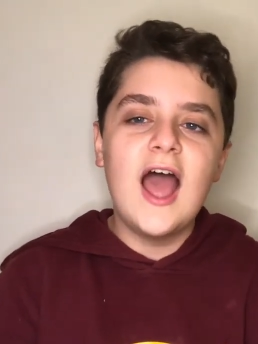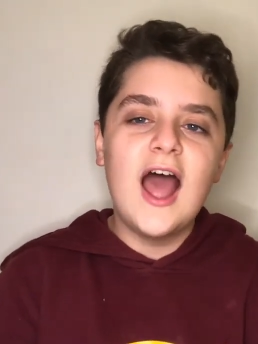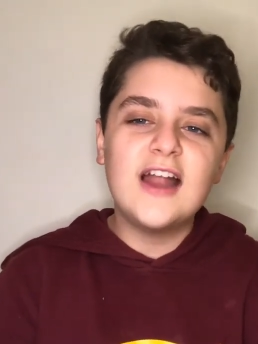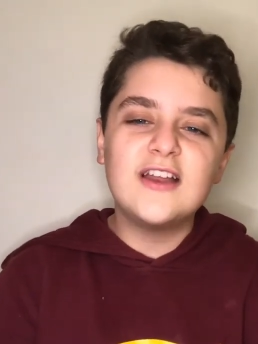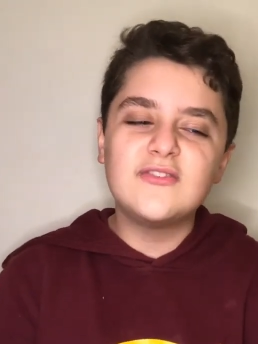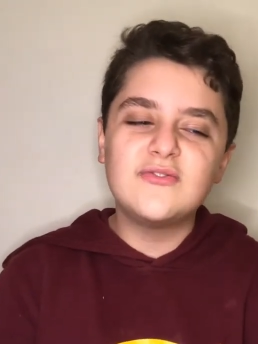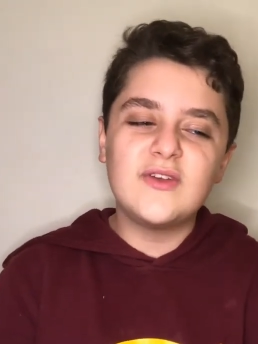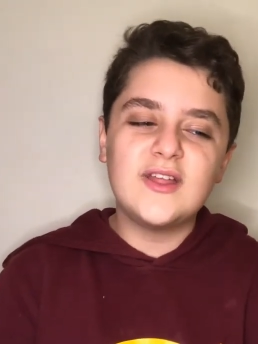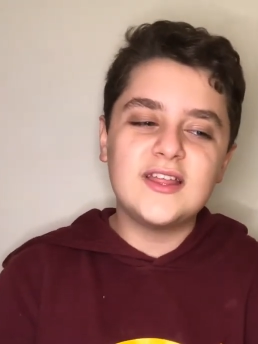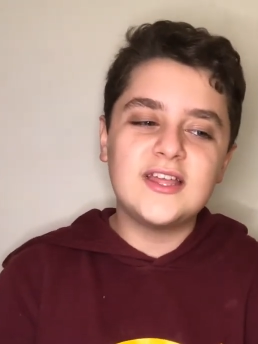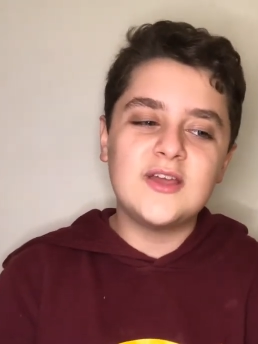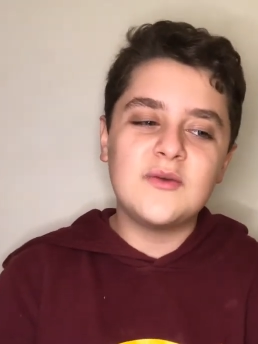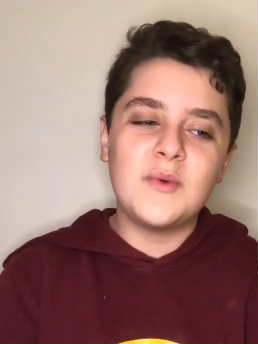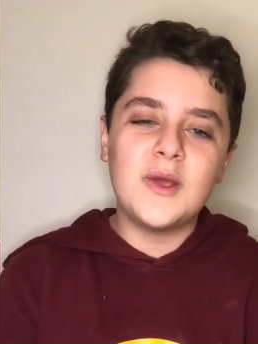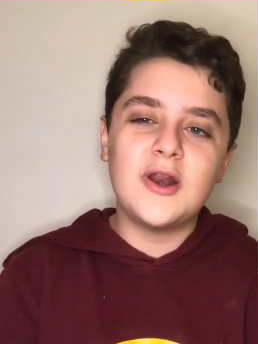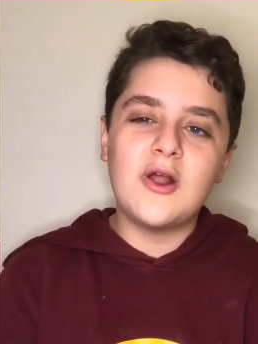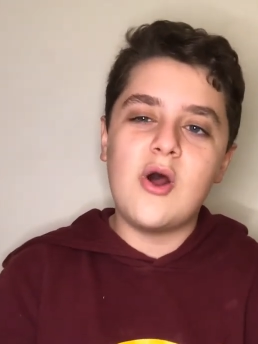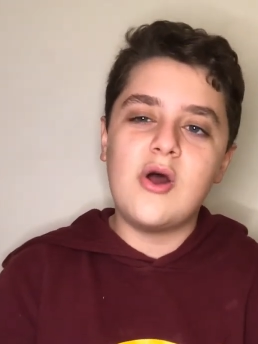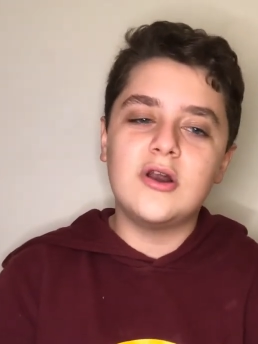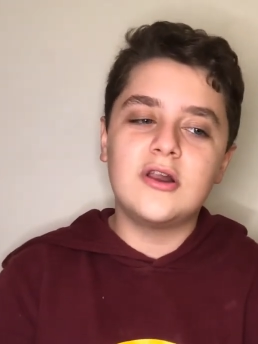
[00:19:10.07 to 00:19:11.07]
I just felt like it
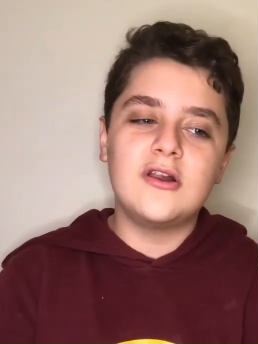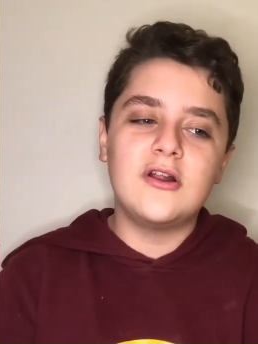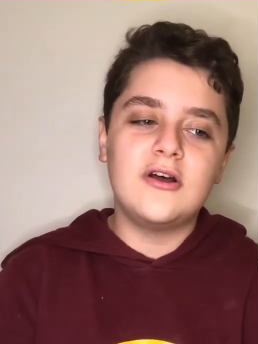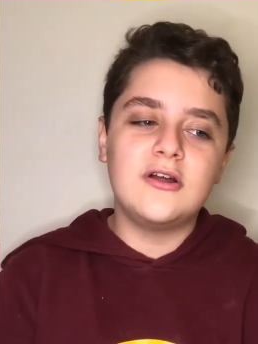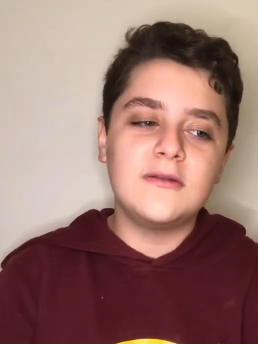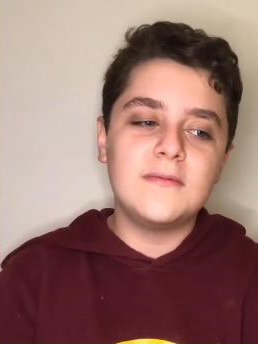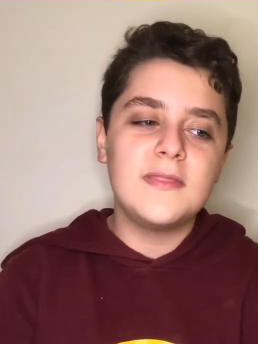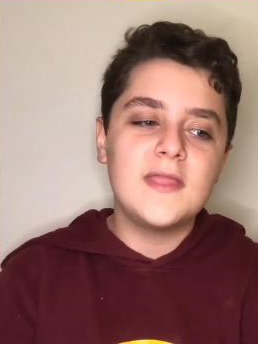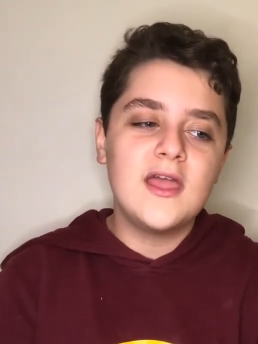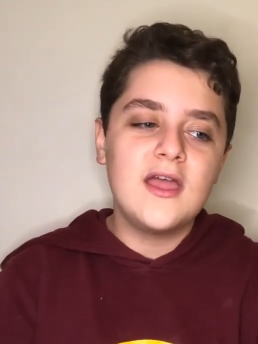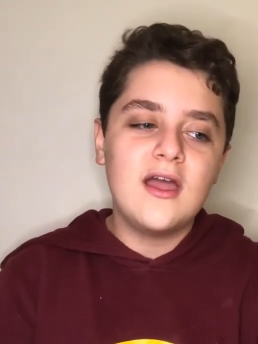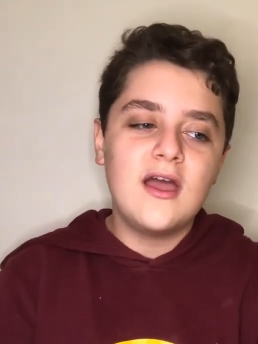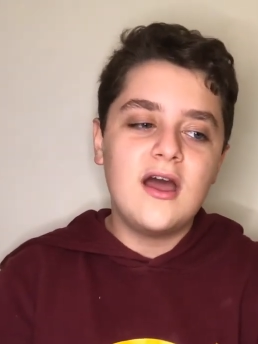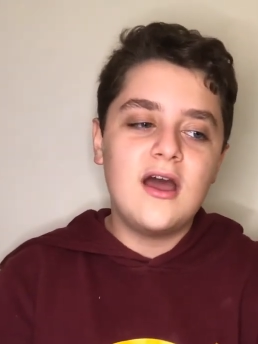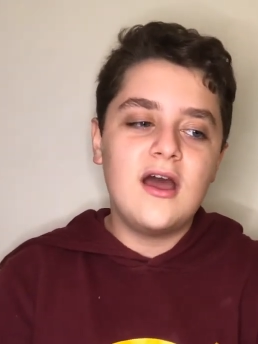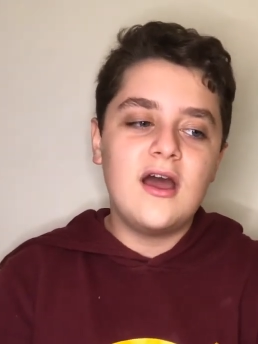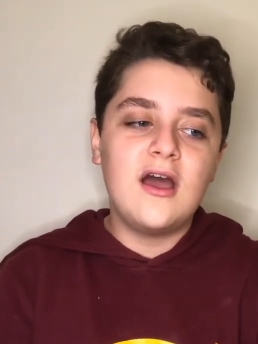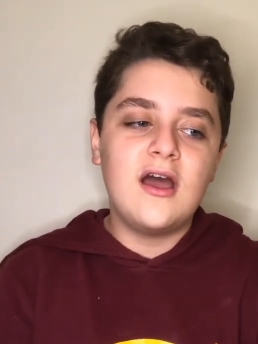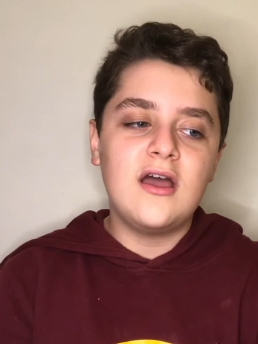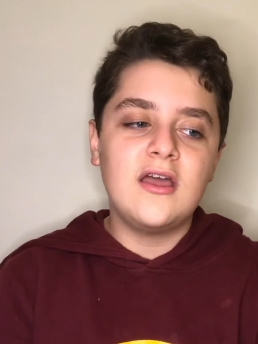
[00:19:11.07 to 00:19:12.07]
went on and on
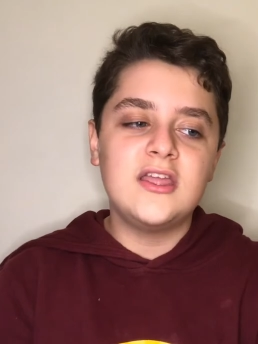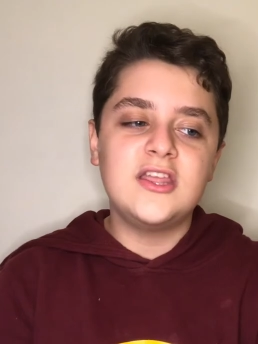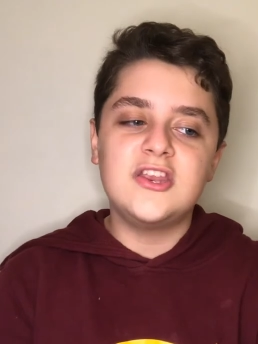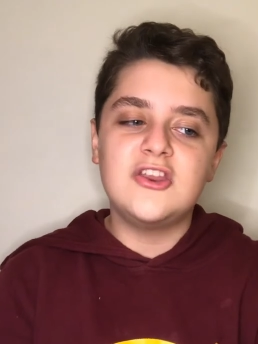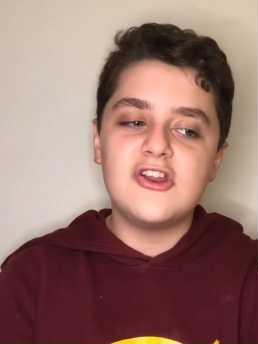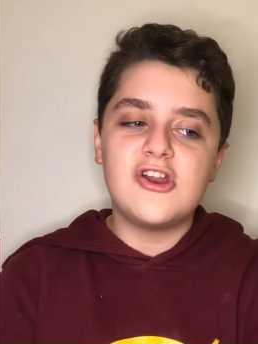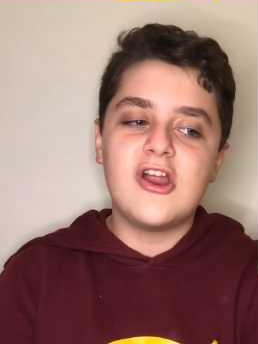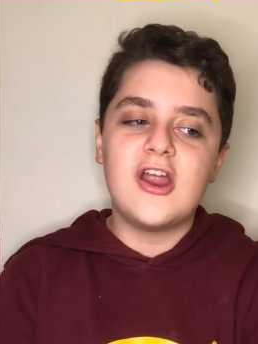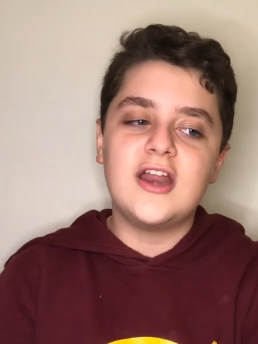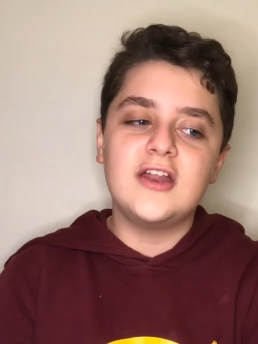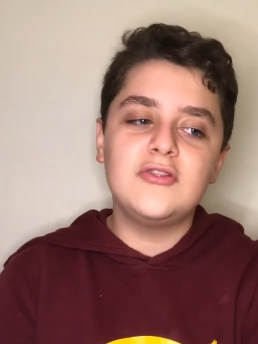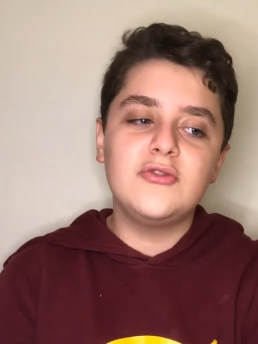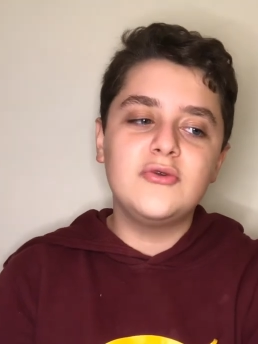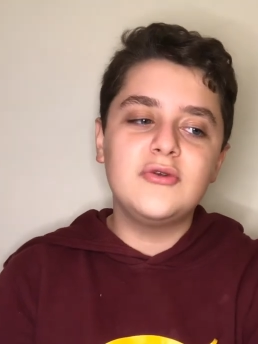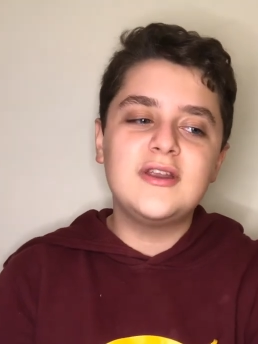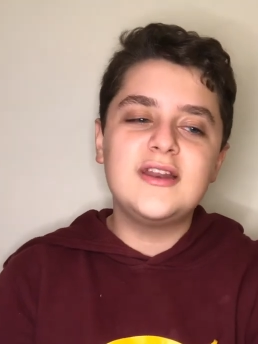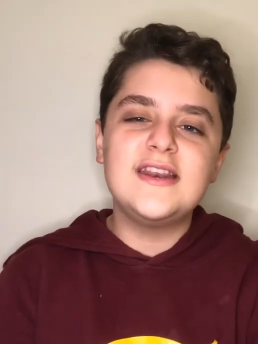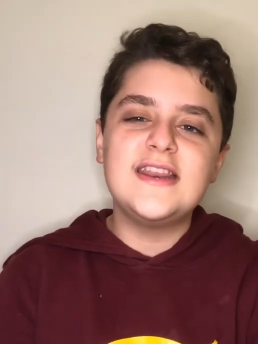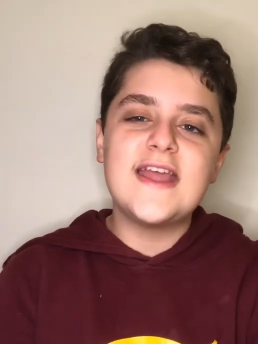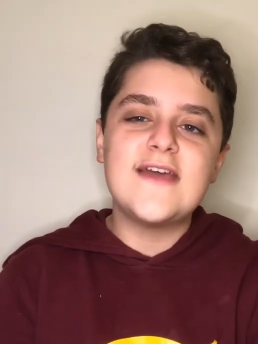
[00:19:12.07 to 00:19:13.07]
uh, you know, and
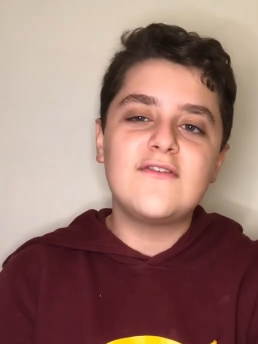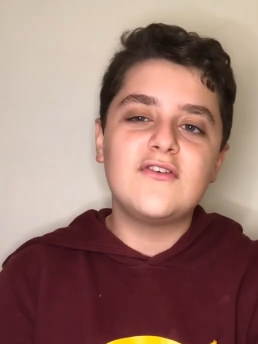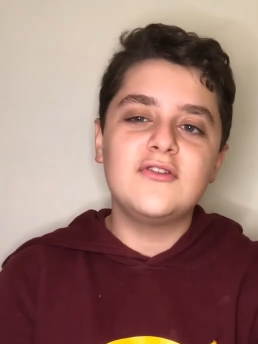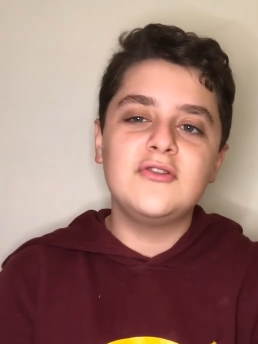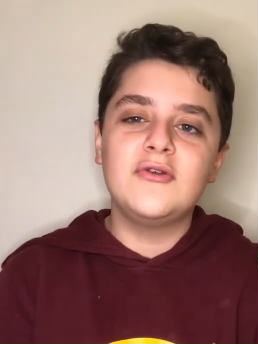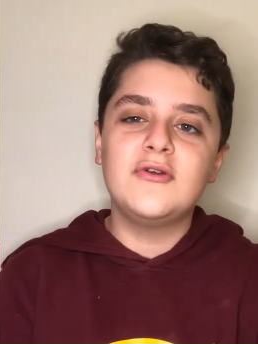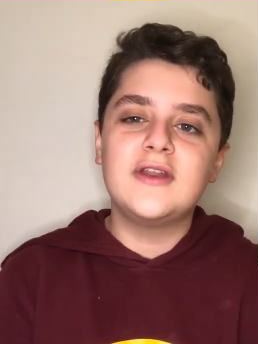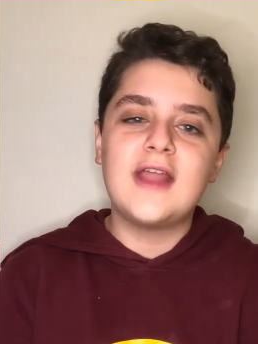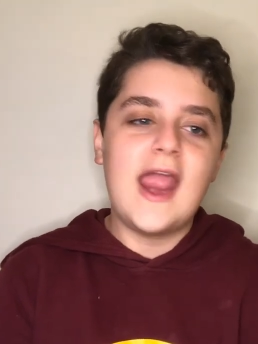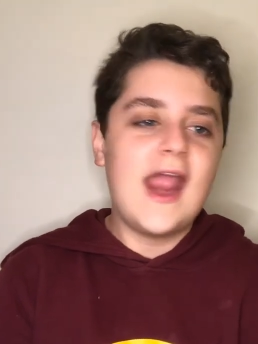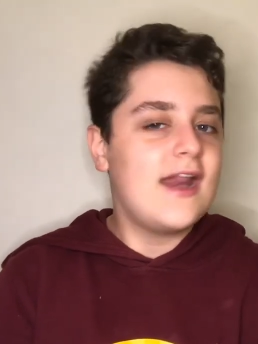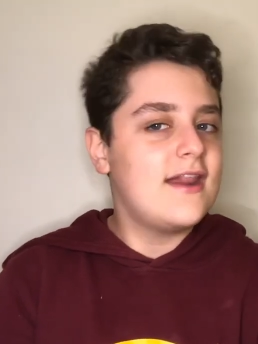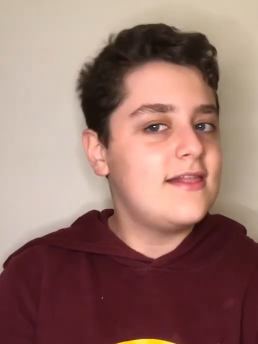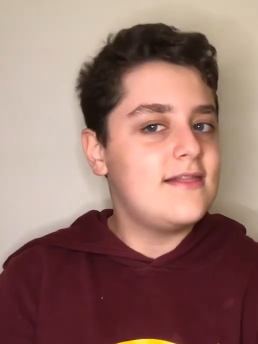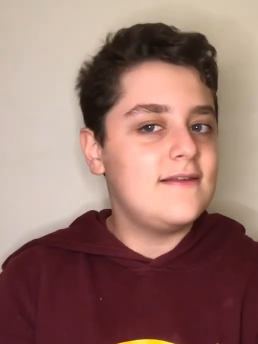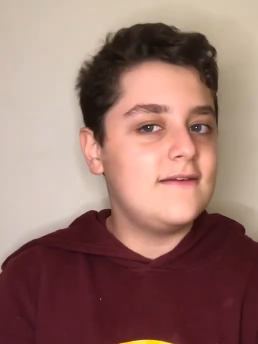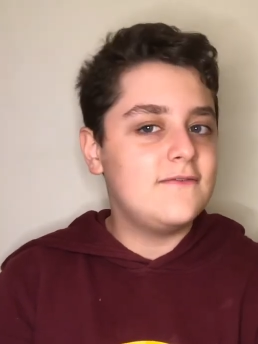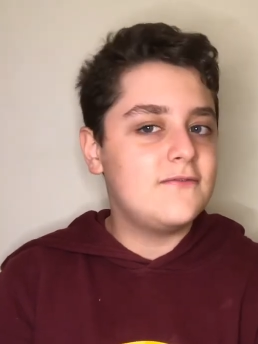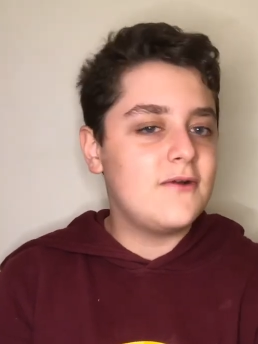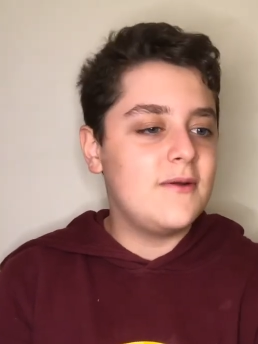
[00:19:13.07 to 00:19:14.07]
Luke never learned
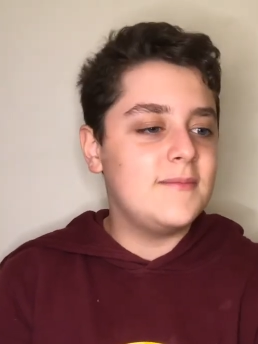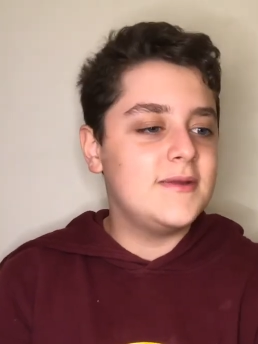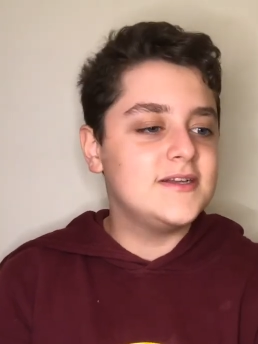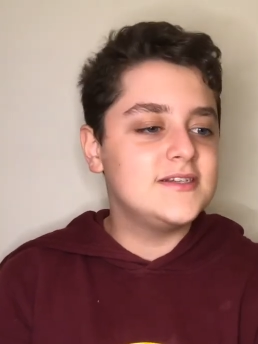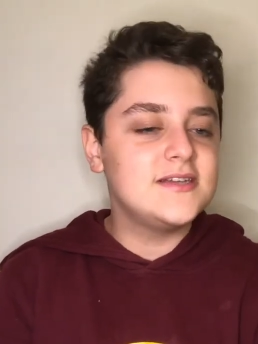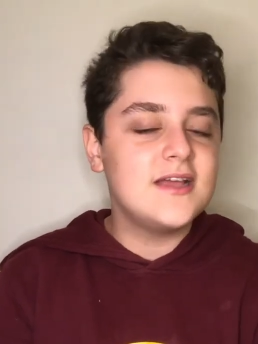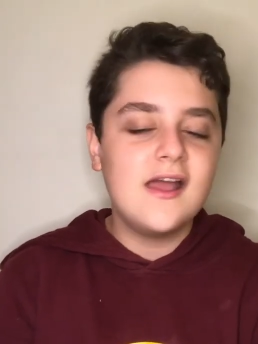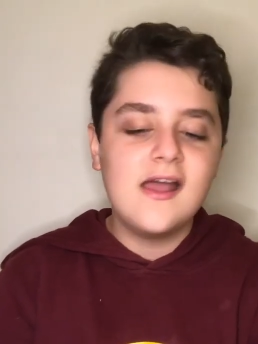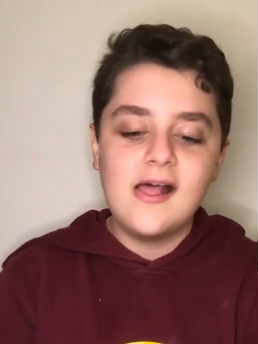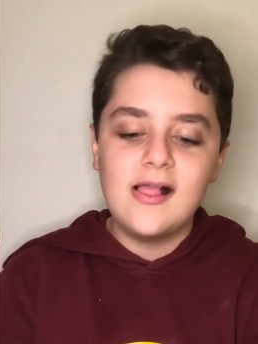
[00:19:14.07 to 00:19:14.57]
anything from it.